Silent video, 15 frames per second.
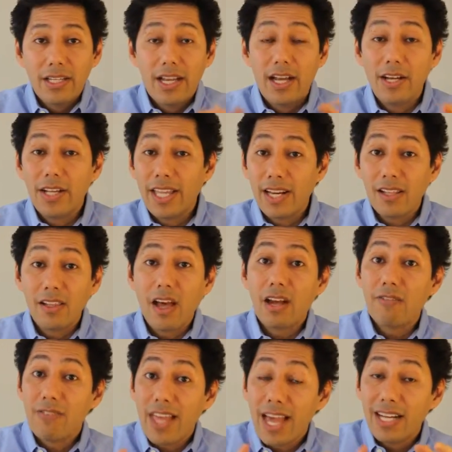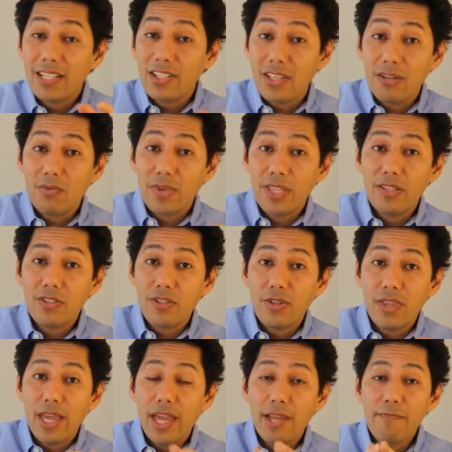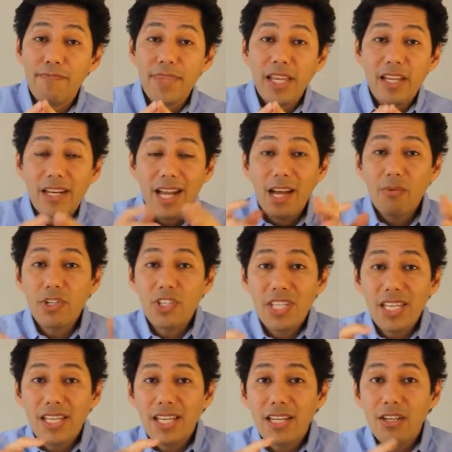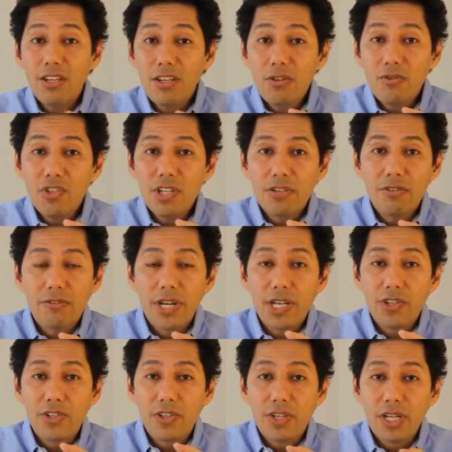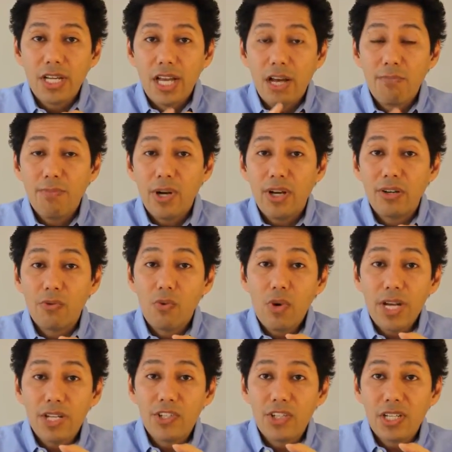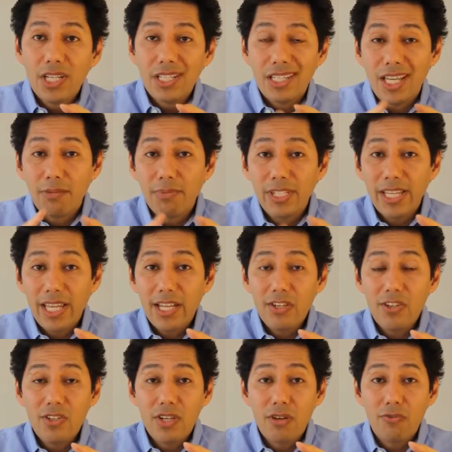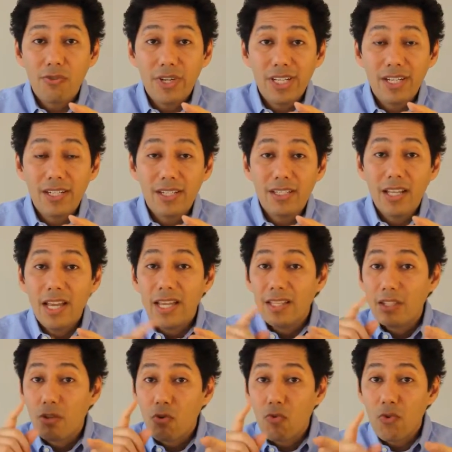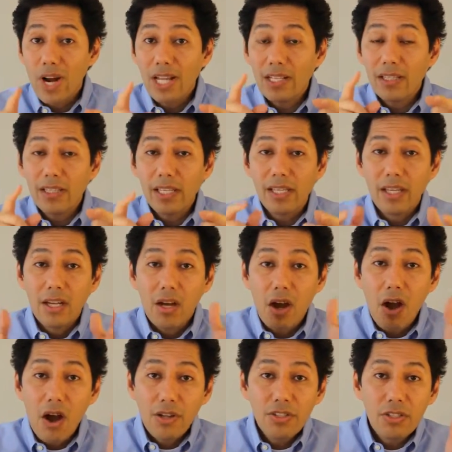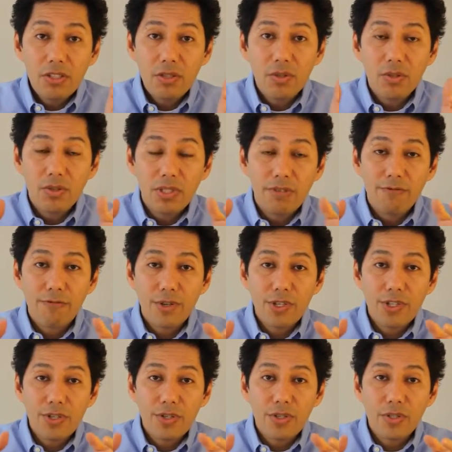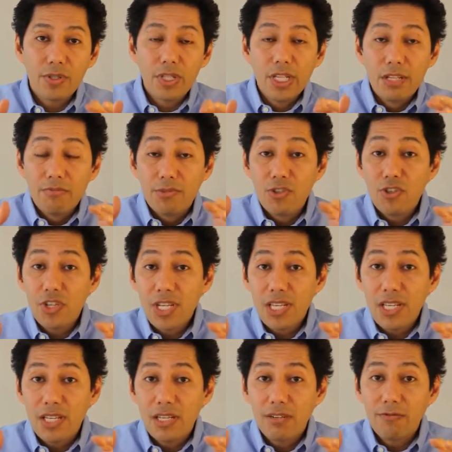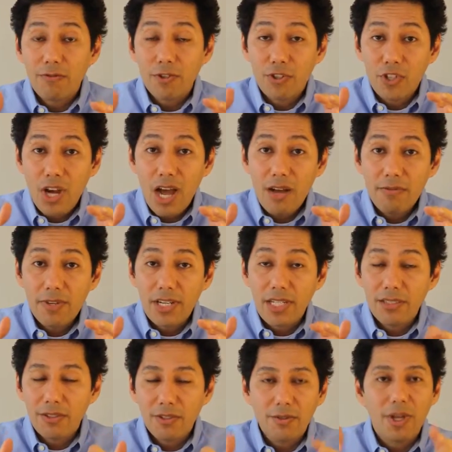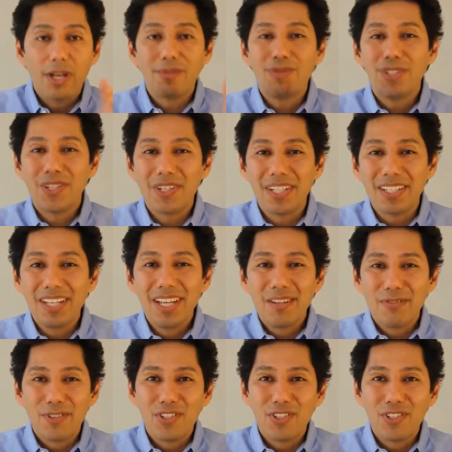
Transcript: and a lot of that is still with us today. Now we're seeing a new generation upon which the applications are written directly onto the virtual machine for JavaScript